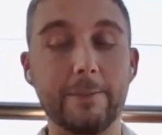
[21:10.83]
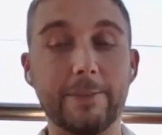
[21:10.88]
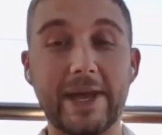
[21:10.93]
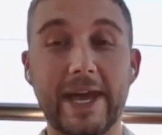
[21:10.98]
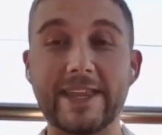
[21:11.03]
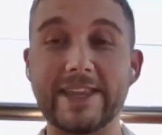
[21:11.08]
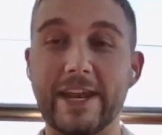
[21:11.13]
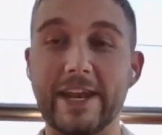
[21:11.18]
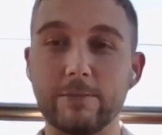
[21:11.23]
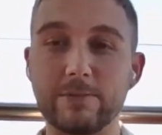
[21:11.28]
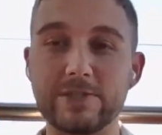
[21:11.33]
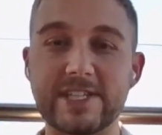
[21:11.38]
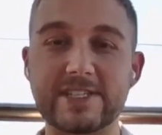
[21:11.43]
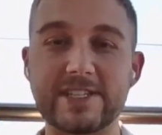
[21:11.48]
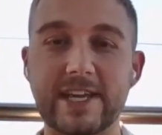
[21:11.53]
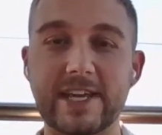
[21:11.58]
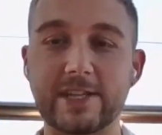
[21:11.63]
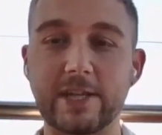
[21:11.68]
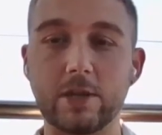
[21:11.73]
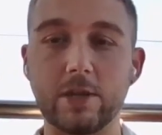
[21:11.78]
yeah, then it was
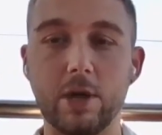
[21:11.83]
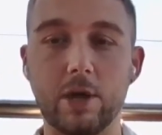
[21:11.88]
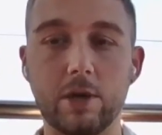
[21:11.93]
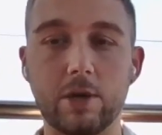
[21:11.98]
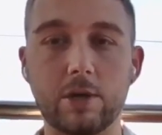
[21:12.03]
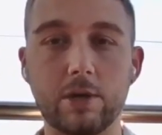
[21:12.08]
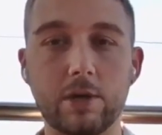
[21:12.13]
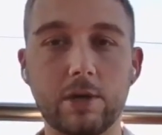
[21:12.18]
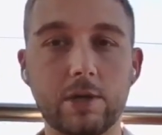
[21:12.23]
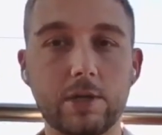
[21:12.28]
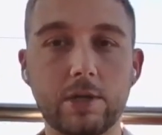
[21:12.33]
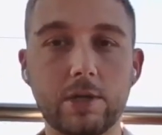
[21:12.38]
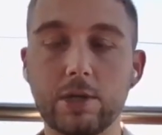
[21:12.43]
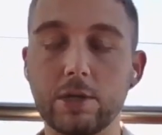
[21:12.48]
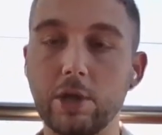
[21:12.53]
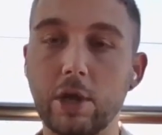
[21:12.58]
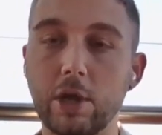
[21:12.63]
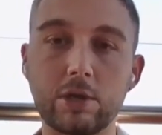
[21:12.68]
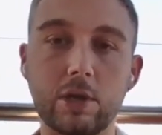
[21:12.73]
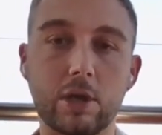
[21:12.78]
just like the long,
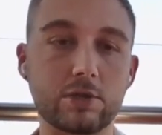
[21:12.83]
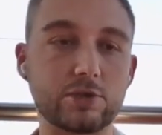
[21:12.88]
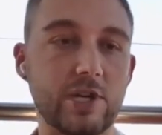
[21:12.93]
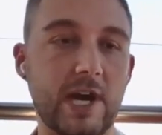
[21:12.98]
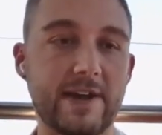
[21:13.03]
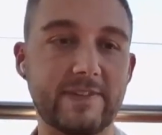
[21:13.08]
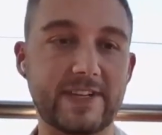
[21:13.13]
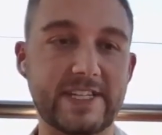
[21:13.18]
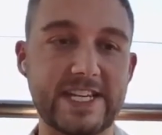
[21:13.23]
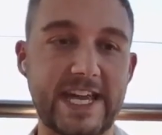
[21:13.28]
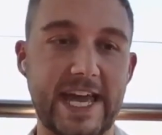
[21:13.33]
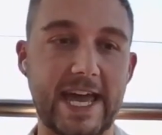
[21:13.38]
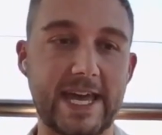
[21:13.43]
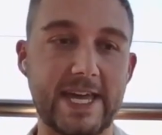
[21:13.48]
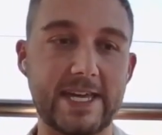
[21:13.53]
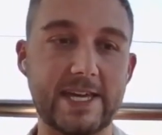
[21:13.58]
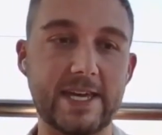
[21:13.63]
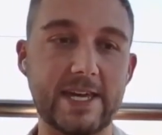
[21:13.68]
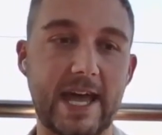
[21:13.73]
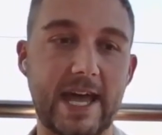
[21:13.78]
long, long driving
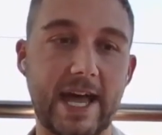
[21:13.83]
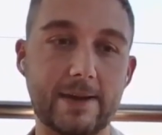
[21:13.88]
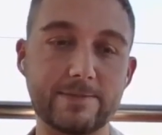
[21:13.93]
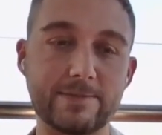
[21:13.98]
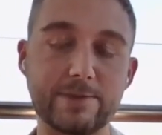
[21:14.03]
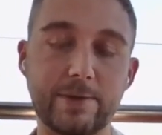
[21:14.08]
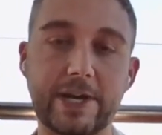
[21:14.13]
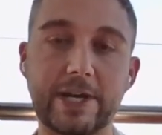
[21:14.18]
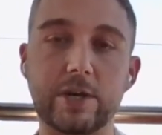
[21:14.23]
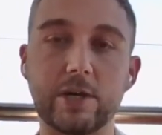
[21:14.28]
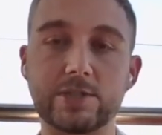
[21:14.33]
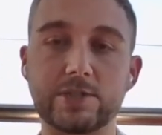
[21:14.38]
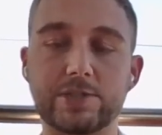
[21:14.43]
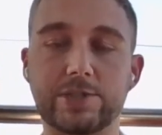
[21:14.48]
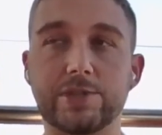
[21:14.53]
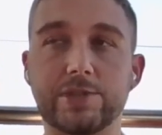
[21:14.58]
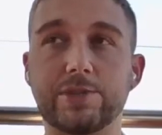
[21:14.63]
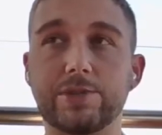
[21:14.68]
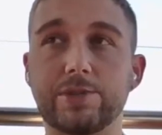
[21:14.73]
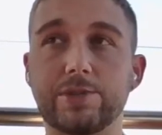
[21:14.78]
day. Um, so I got
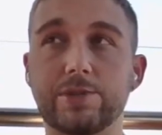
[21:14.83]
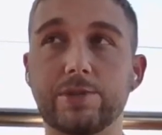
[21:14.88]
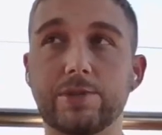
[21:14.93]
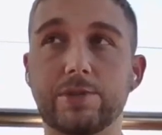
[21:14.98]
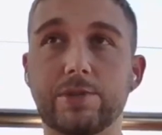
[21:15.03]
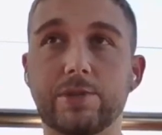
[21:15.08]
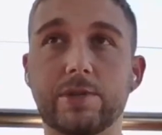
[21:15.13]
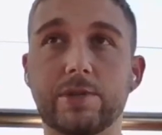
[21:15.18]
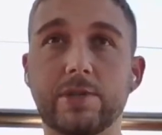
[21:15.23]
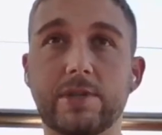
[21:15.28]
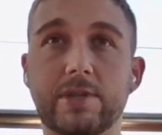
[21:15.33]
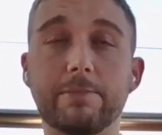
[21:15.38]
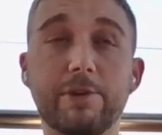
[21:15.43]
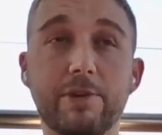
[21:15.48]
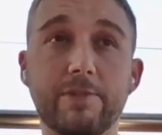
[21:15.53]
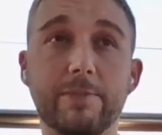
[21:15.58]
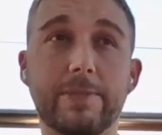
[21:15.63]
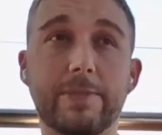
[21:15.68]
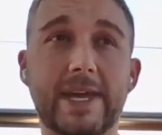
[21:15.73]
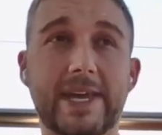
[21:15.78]
to the
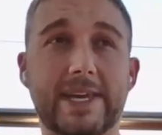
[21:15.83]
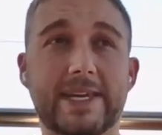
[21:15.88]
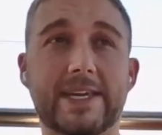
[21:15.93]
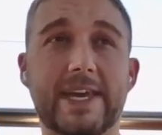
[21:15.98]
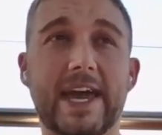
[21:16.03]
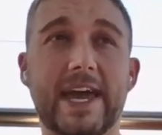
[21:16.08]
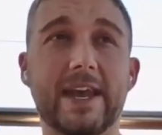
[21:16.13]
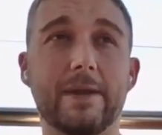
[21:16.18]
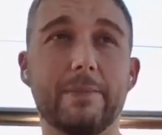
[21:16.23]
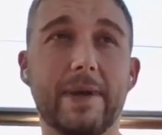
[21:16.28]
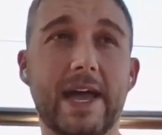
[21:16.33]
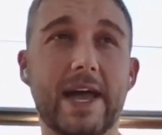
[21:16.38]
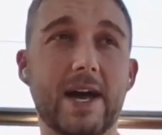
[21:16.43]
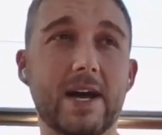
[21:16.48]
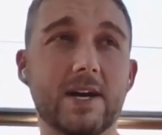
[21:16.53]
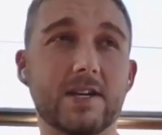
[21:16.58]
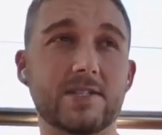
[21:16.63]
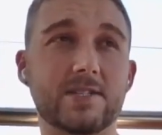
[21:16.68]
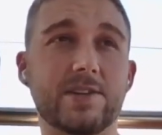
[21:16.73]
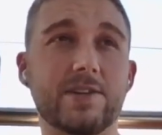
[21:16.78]
Move and Pick at
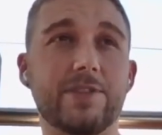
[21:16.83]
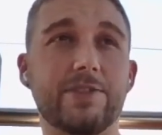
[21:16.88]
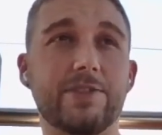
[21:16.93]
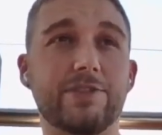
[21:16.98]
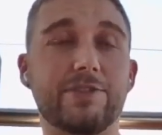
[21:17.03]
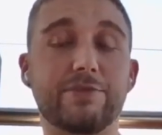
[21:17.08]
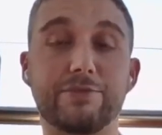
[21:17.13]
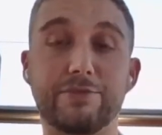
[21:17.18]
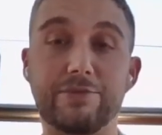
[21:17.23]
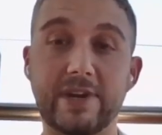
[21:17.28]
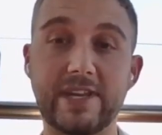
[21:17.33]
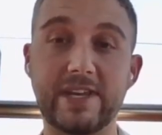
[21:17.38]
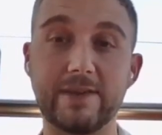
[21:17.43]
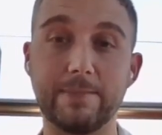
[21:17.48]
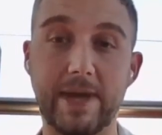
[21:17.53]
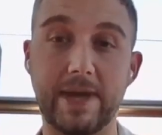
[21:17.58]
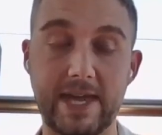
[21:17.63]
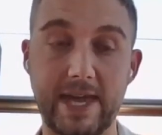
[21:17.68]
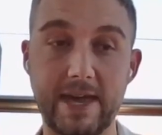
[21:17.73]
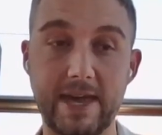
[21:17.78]
about 3
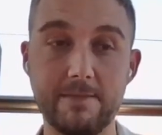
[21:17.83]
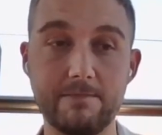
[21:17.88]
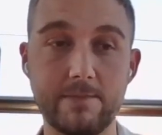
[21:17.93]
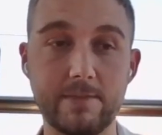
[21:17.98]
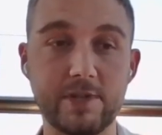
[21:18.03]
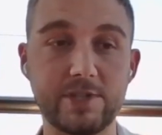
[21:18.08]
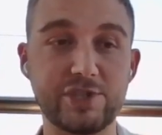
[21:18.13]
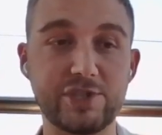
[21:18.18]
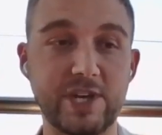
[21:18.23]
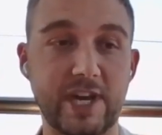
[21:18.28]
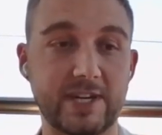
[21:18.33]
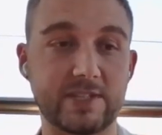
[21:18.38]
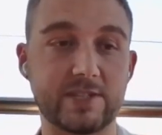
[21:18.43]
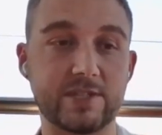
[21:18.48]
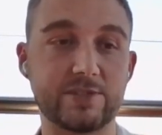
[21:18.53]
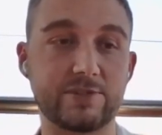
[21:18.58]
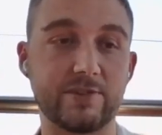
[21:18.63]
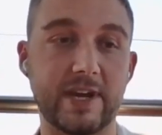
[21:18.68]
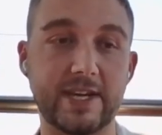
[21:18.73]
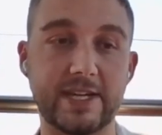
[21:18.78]
p.m., checked
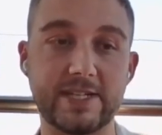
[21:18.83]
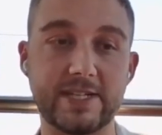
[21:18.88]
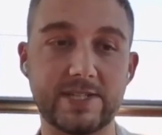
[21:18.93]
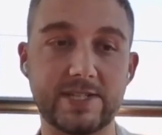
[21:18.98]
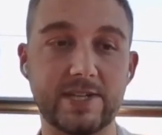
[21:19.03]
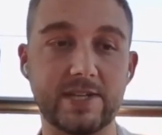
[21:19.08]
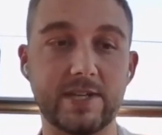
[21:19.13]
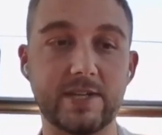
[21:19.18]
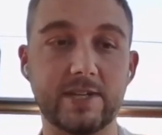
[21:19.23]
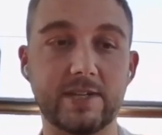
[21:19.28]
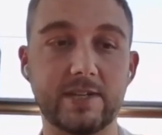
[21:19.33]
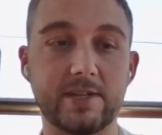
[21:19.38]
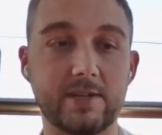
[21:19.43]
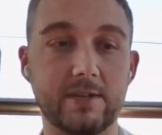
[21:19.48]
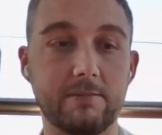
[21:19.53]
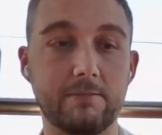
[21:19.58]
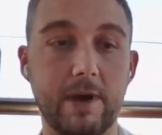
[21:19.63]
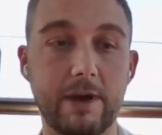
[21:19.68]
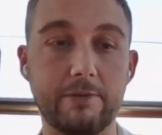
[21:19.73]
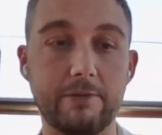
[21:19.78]
straight into
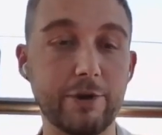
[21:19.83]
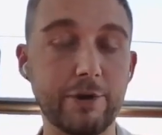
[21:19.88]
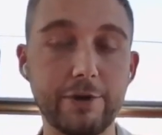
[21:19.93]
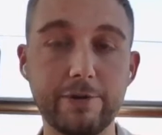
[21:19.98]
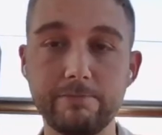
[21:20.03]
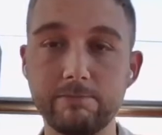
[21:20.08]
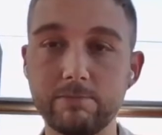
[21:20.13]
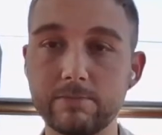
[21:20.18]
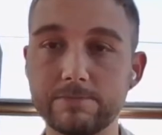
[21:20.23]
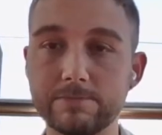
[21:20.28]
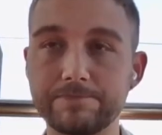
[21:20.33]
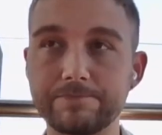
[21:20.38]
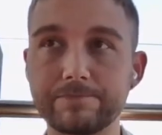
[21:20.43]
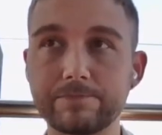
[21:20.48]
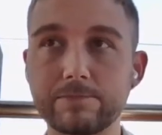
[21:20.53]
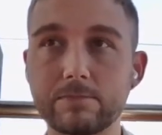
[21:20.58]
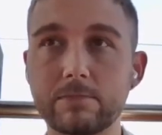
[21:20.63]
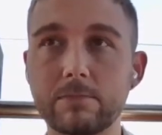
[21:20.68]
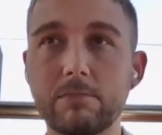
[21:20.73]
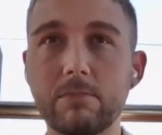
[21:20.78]
my room,
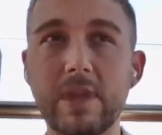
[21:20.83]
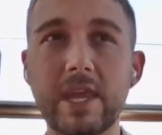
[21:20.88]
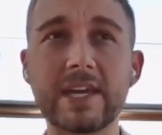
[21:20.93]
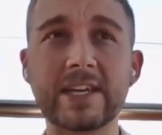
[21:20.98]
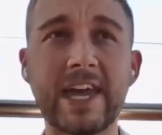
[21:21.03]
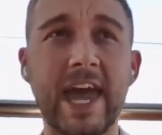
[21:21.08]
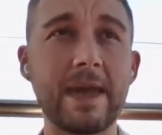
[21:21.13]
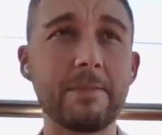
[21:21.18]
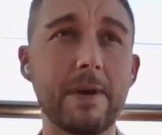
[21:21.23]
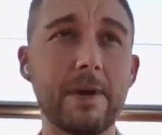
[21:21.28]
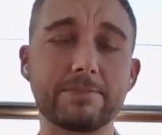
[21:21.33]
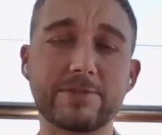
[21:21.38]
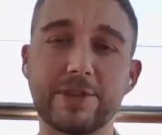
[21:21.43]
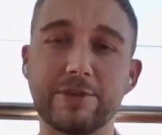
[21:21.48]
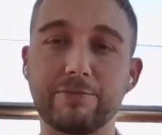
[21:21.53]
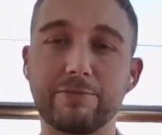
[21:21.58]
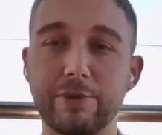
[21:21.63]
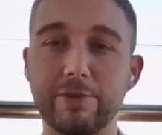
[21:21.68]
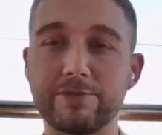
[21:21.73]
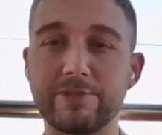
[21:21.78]
came up to
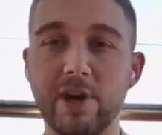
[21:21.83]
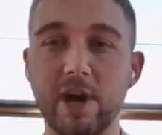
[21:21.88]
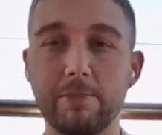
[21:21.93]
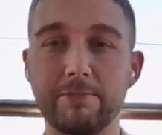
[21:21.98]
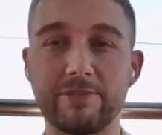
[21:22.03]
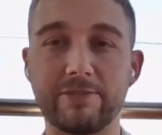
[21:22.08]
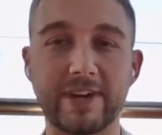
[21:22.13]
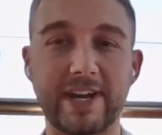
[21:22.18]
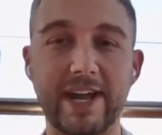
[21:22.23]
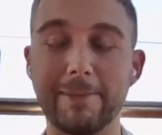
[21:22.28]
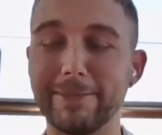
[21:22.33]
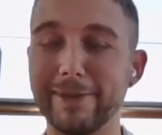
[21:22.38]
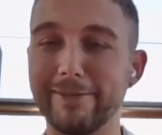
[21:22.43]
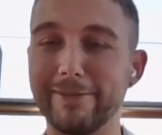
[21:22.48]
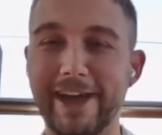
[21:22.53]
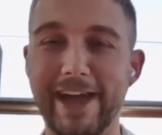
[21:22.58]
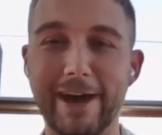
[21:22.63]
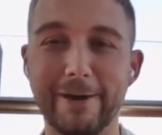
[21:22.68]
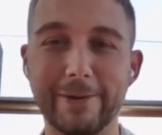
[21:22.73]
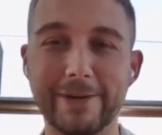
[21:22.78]
the rooftop for a couple
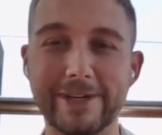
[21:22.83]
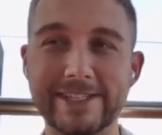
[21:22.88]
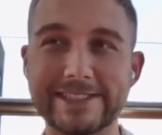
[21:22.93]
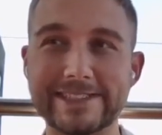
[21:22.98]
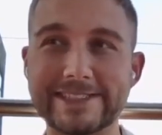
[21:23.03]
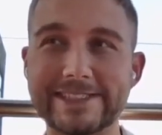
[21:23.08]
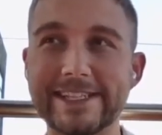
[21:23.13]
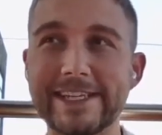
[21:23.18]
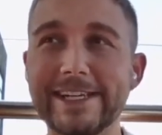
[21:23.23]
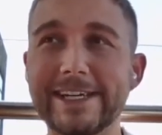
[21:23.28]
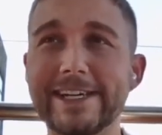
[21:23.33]
of hours.